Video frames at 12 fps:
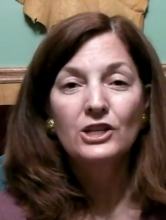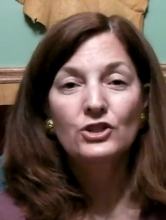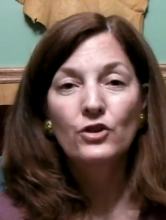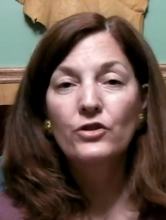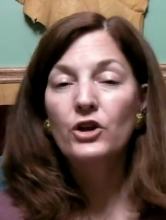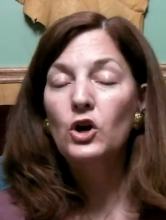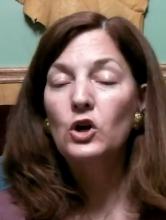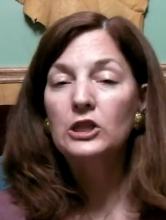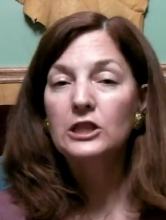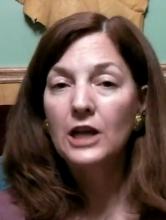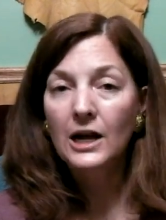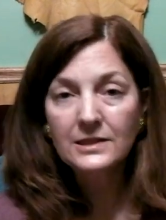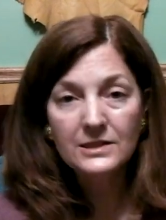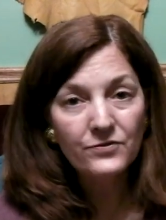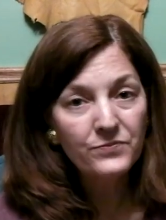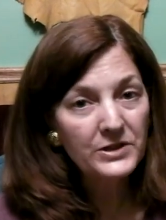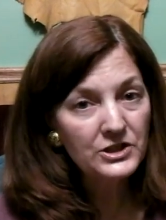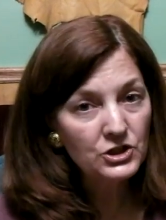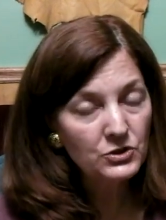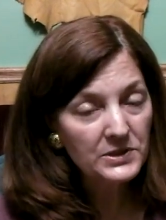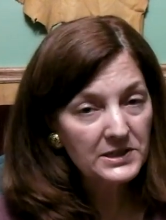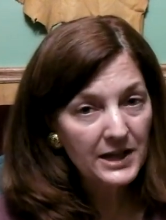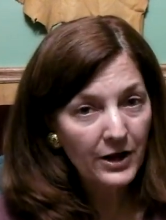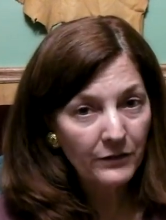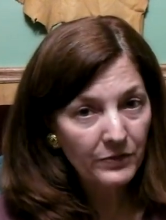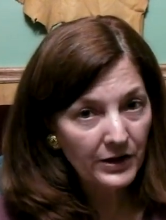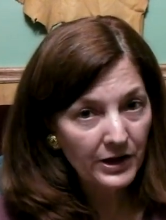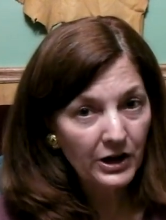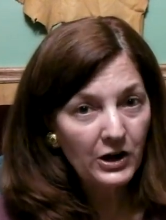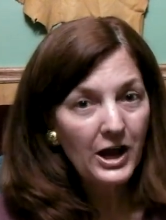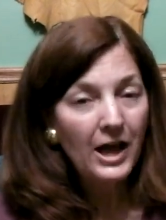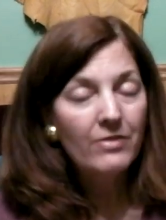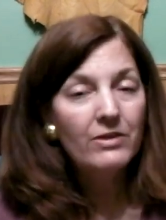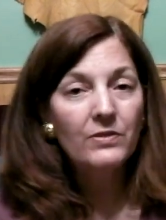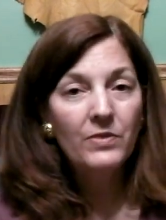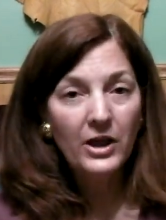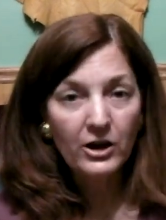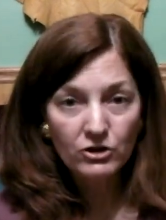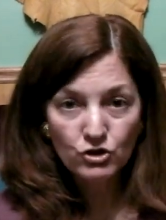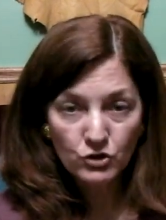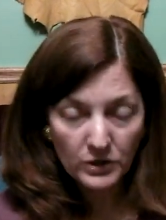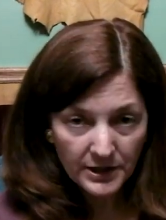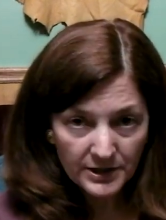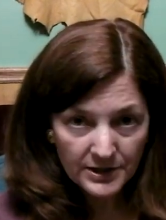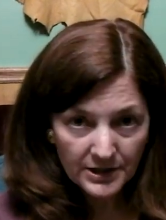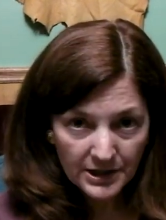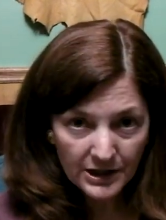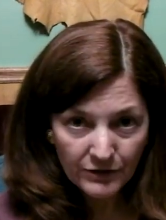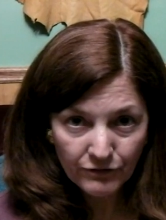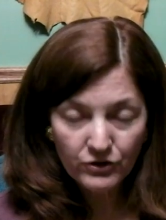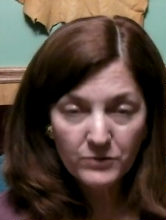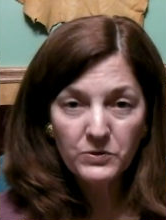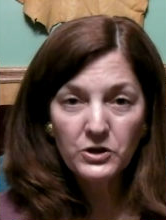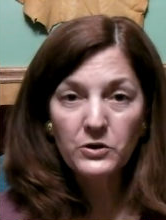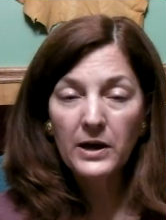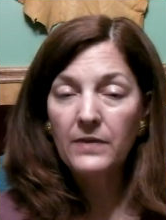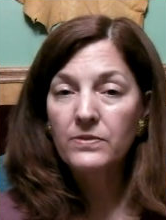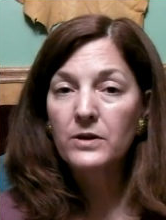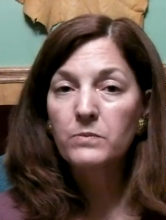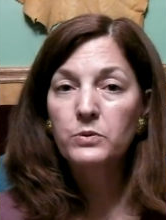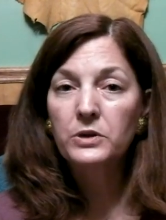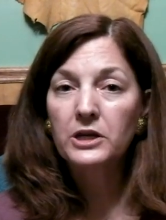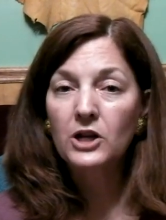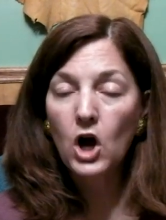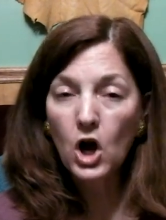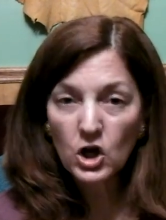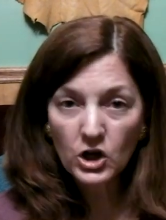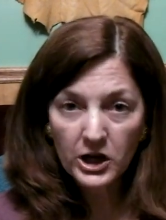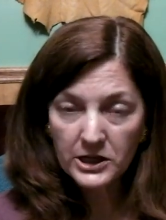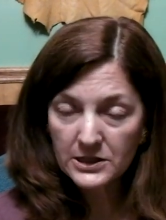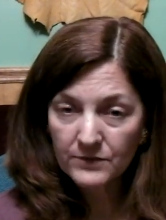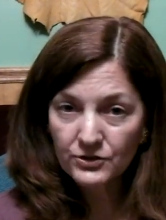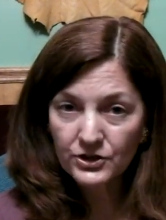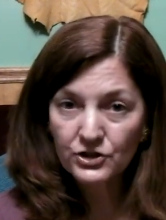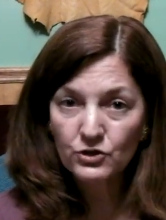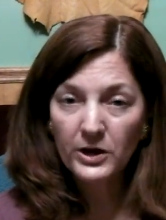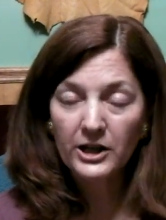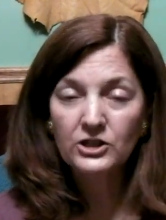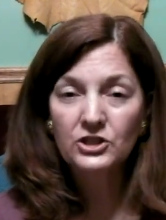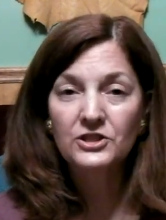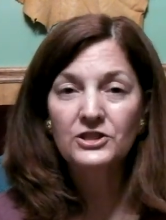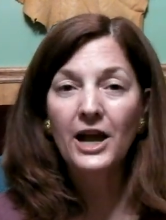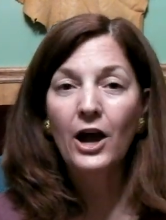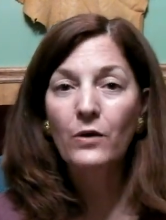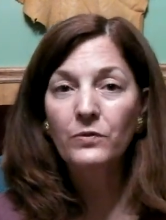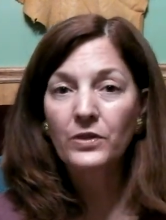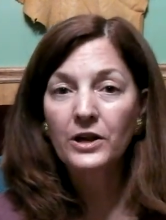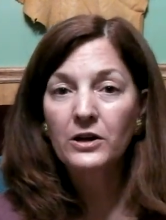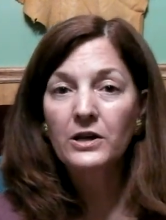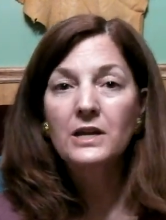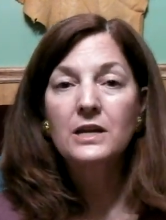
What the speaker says: So there are lots of mysteries out there that they are trying to keep from you, and they're putting all kinds of distractions out there,